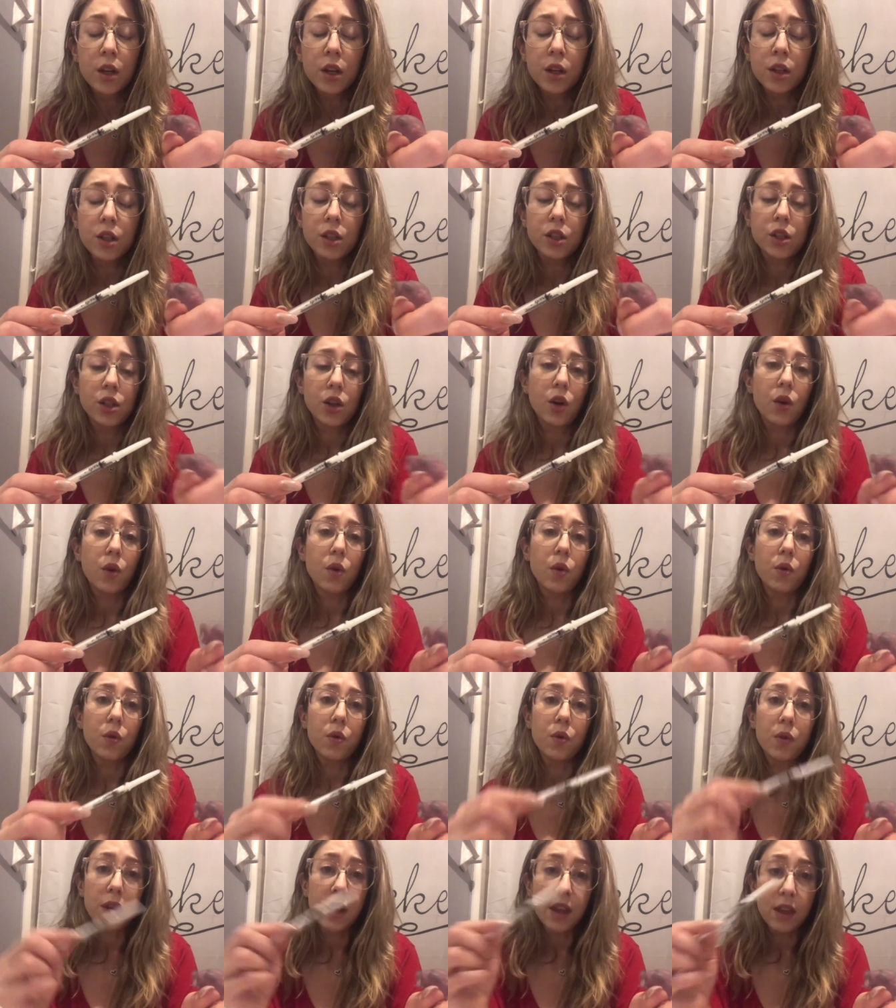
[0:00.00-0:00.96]

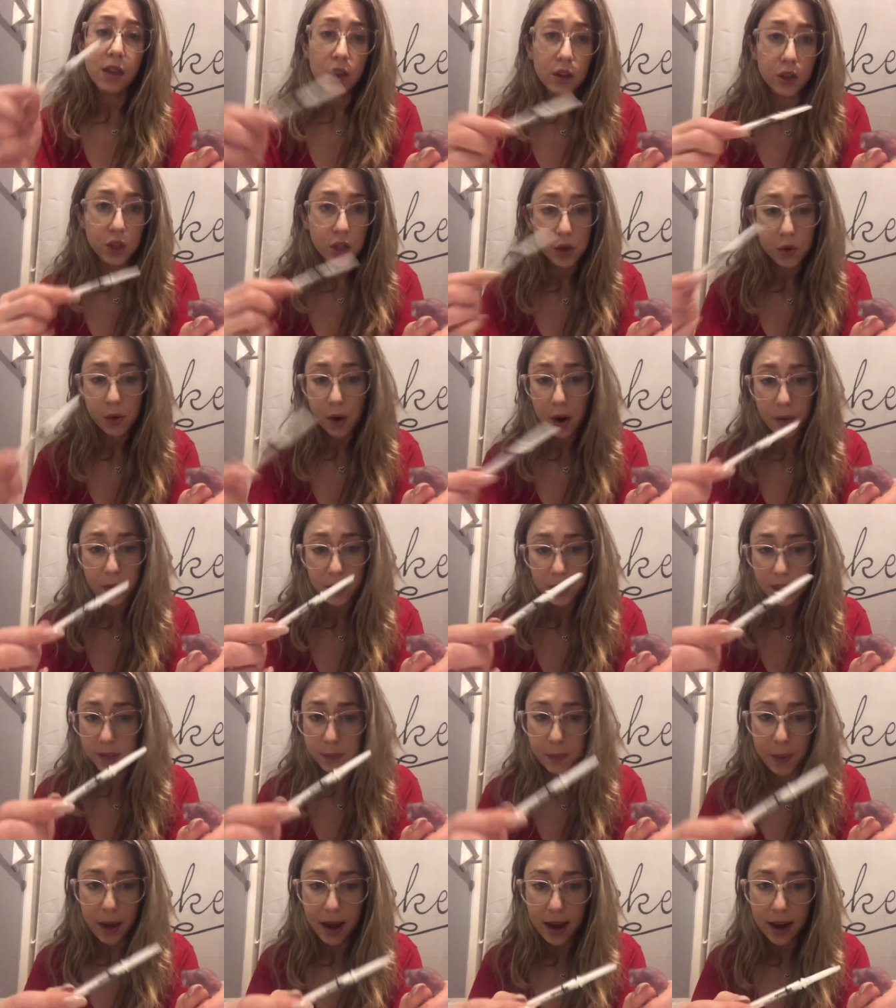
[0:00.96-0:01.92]
So, in the two hour
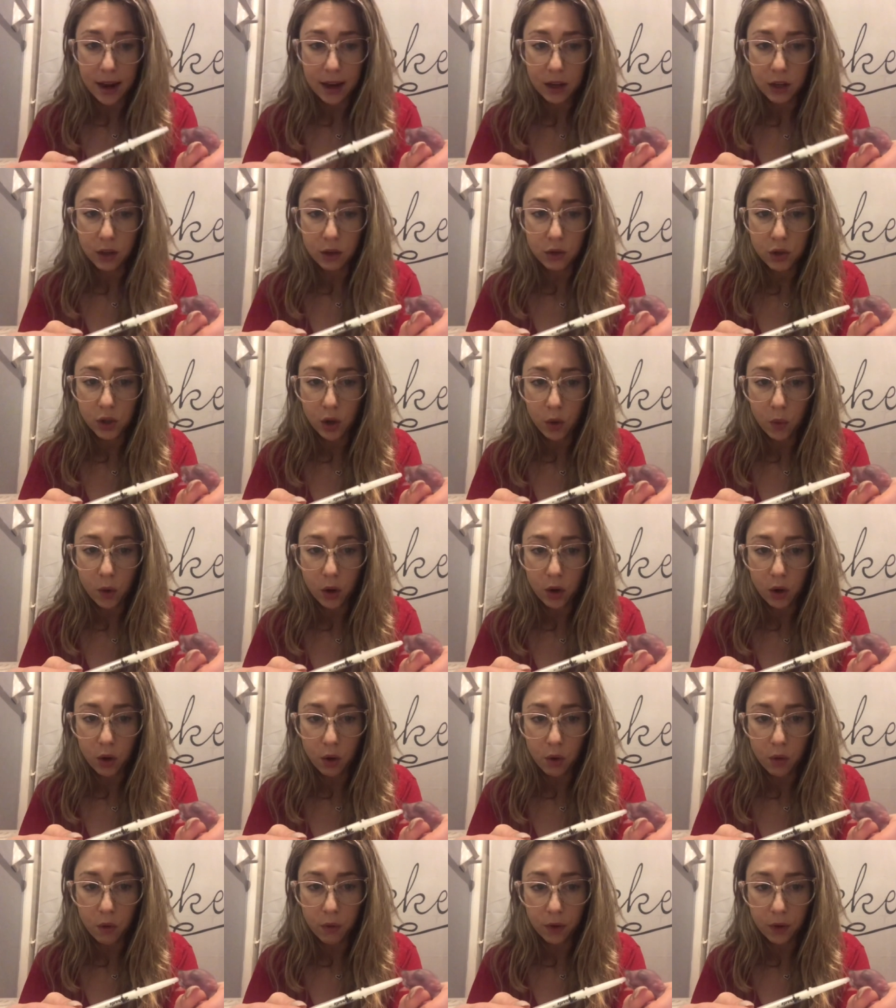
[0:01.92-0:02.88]
span, you don't want
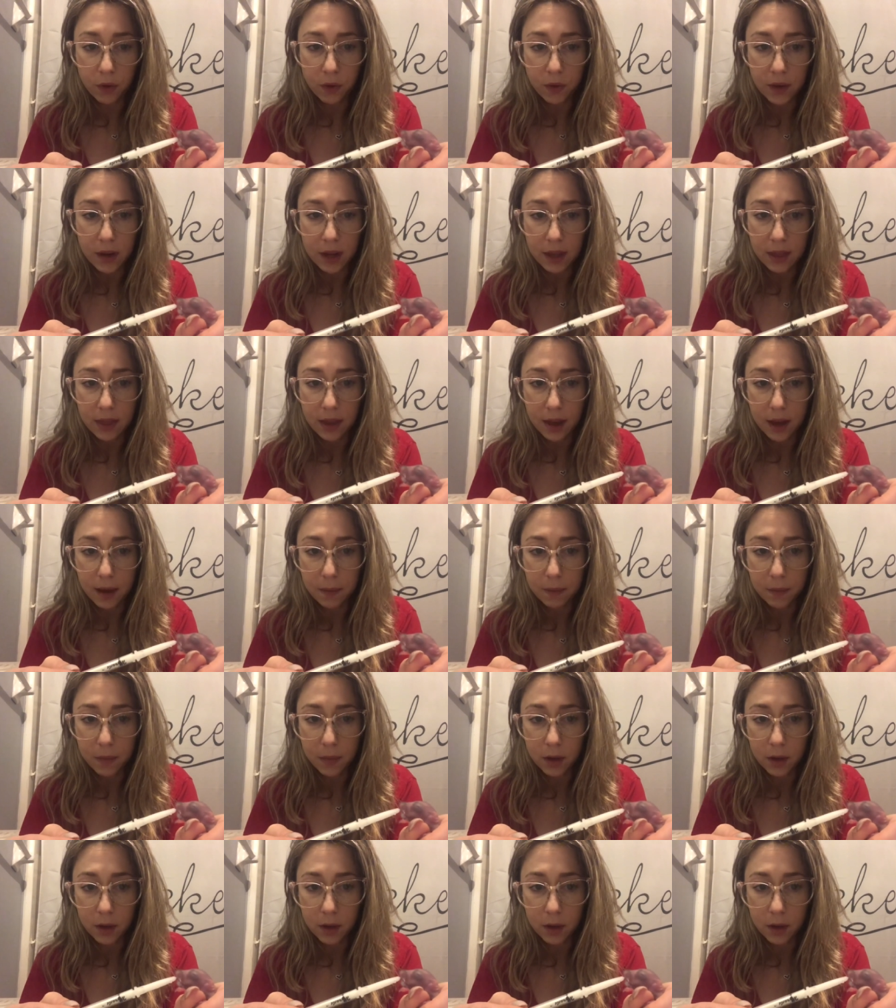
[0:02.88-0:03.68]
to overfeed them.